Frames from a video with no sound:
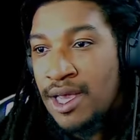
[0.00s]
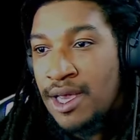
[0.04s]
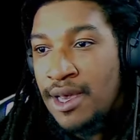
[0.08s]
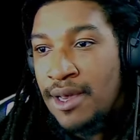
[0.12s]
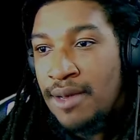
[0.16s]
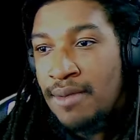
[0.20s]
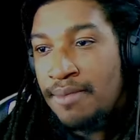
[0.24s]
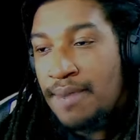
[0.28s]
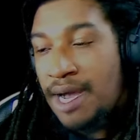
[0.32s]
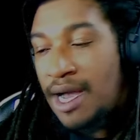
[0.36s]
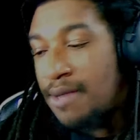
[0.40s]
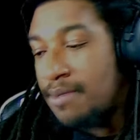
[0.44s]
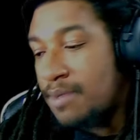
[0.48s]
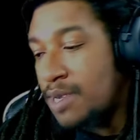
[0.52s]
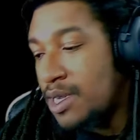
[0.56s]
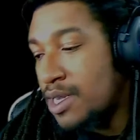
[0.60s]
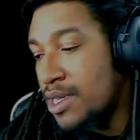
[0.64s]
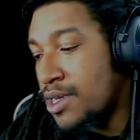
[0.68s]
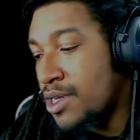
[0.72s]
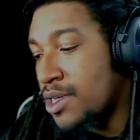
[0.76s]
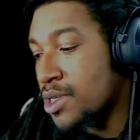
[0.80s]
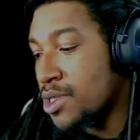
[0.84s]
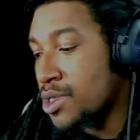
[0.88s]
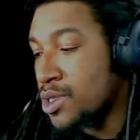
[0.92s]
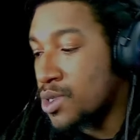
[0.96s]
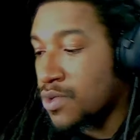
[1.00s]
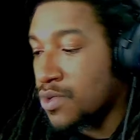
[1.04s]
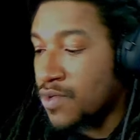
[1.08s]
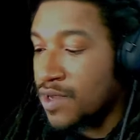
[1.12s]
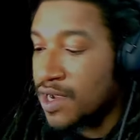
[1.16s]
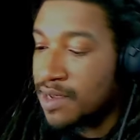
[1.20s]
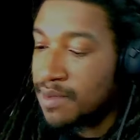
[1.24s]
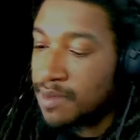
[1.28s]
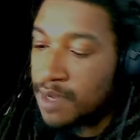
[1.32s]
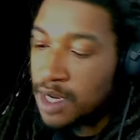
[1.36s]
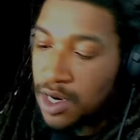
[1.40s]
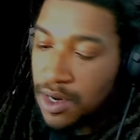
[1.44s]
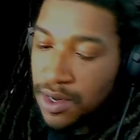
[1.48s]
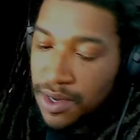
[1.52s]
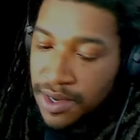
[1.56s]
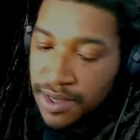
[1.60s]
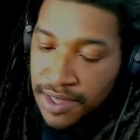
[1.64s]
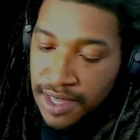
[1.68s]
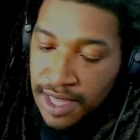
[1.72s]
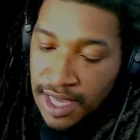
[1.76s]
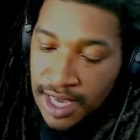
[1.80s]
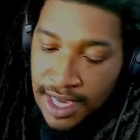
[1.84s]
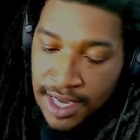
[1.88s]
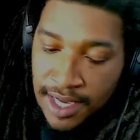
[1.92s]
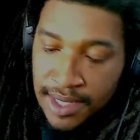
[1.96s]
Might be a disagreement on
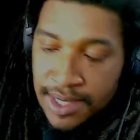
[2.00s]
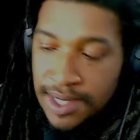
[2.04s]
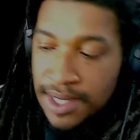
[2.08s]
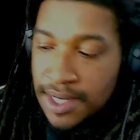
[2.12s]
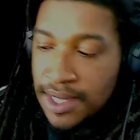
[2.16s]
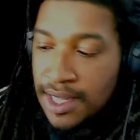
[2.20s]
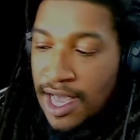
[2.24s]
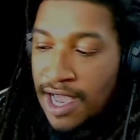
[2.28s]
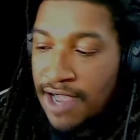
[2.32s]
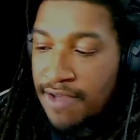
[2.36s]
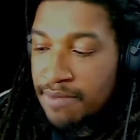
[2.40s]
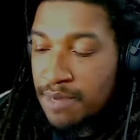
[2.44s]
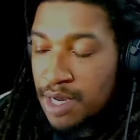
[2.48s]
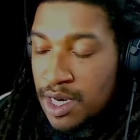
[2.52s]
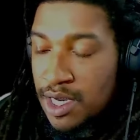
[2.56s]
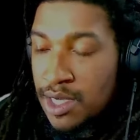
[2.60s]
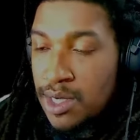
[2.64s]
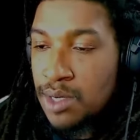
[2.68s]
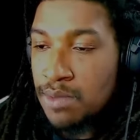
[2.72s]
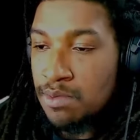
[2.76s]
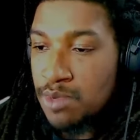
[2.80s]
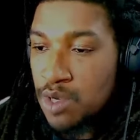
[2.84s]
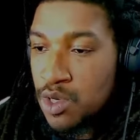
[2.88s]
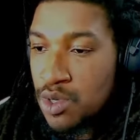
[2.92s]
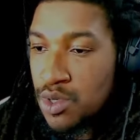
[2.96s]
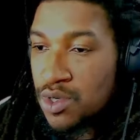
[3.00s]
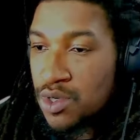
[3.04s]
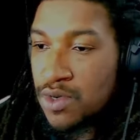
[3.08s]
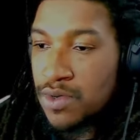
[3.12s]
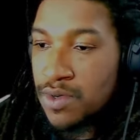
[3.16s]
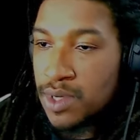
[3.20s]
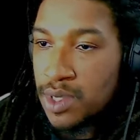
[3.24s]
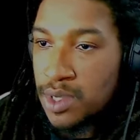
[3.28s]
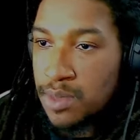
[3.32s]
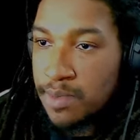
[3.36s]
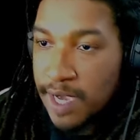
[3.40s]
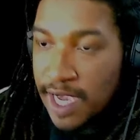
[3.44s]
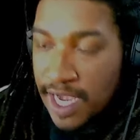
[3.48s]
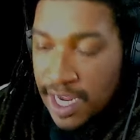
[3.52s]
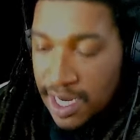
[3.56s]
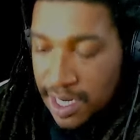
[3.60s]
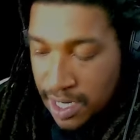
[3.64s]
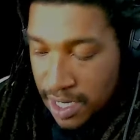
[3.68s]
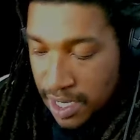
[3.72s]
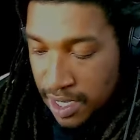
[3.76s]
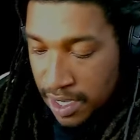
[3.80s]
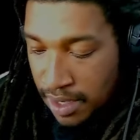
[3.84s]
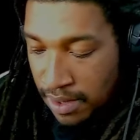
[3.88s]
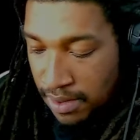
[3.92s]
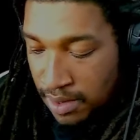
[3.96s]
things in life, but it's mutual respect
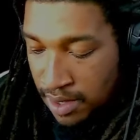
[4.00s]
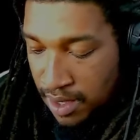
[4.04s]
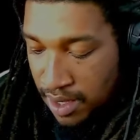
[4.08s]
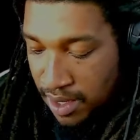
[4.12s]
there.